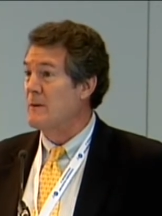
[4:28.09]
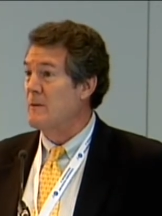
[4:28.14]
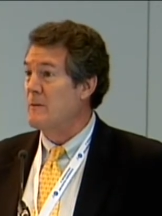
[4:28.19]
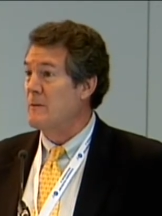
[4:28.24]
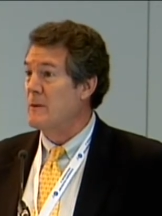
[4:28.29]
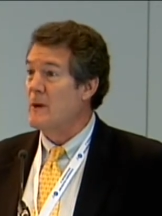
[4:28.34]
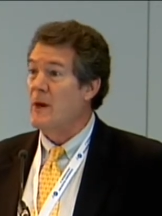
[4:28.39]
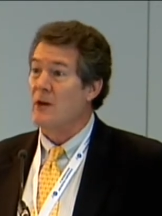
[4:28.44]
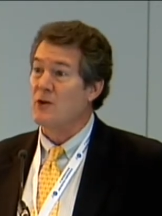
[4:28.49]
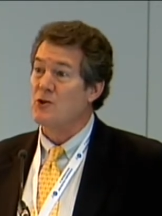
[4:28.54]

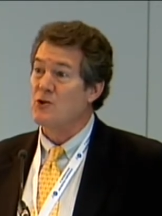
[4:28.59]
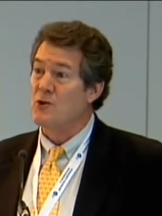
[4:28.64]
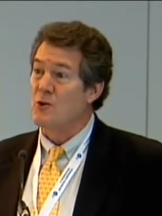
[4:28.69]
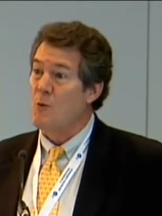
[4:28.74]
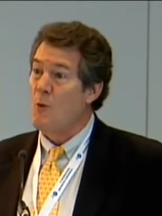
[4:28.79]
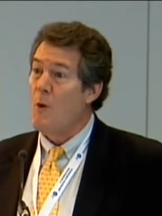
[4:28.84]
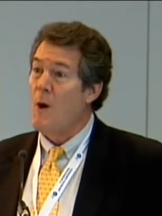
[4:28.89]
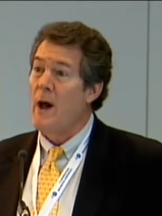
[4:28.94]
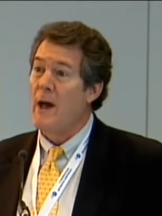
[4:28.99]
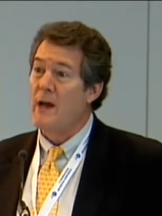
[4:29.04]
We're not sure
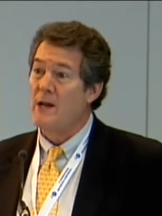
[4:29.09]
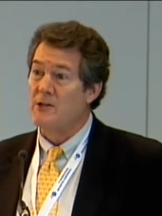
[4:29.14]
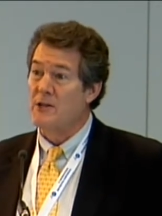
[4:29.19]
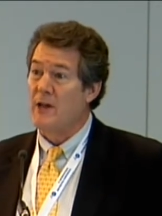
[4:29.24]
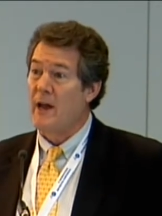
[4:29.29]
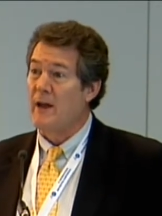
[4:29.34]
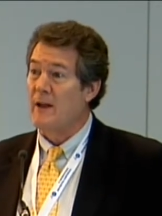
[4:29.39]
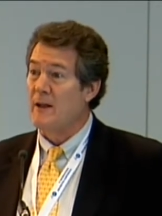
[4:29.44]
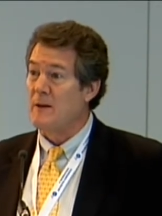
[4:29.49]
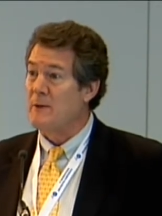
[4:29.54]
why
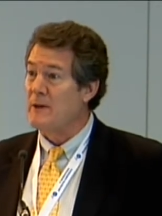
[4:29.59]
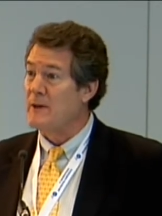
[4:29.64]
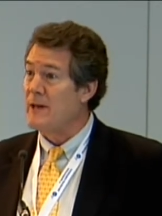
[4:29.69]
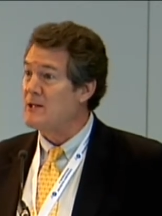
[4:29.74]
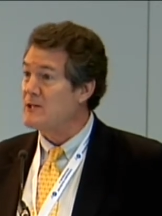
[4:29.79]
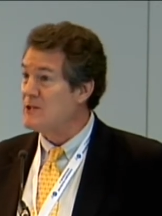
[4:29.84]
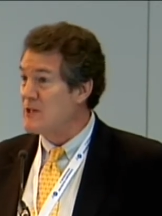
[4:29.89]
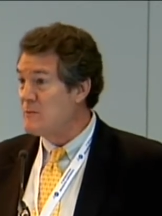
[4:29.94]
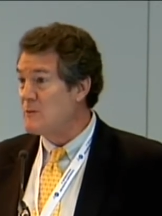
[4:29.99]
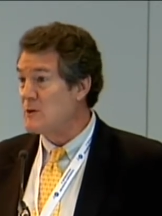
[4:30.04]
exactly, but
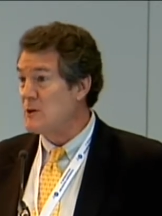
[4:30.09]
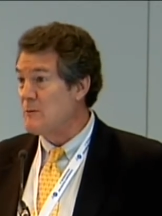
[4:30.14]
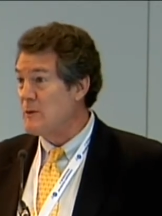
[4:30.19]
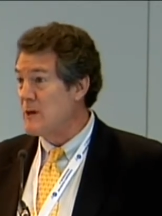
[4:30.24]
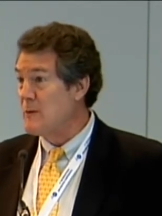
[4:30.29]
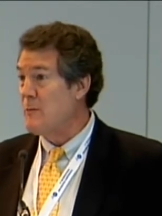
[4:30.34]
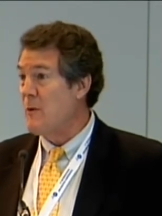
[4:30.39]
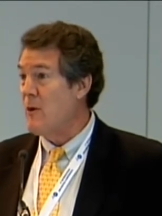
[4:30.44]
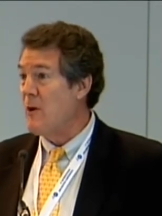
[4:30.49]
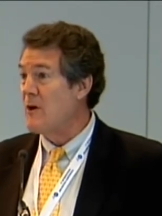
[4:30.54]
that seems to
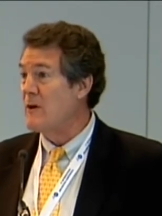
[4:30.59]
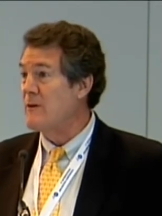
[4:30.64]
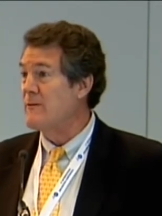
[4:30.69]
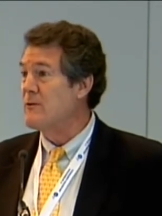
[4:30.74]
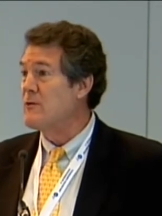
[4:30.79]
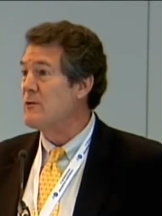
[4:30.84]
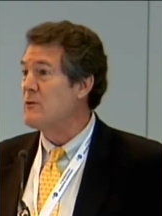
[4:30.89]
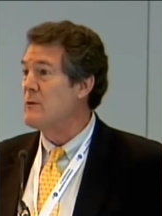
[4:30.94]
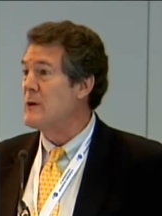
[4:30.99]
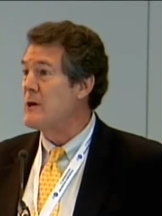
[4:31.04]
be part of
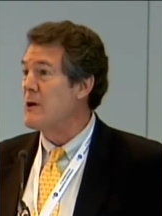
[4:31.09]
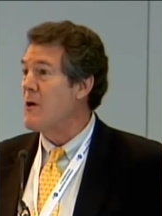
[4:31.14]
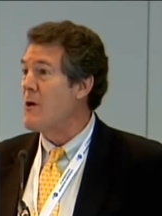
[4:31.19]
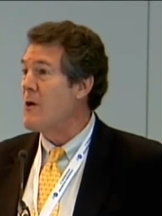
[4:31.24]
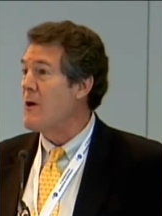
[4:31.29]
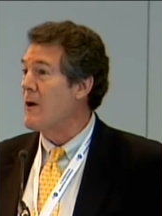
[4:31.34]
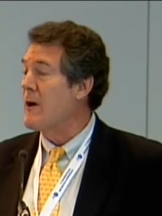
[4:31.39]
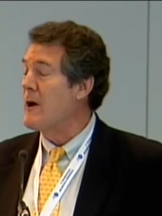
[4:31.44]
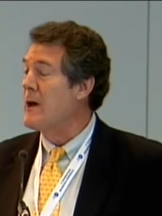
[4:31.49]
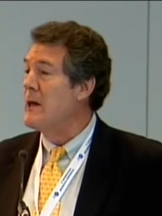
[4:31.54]
who we
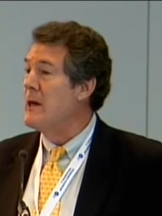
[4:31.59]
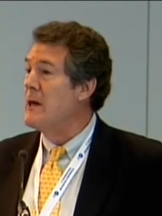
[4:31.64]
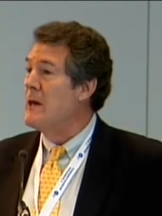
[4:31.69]
are.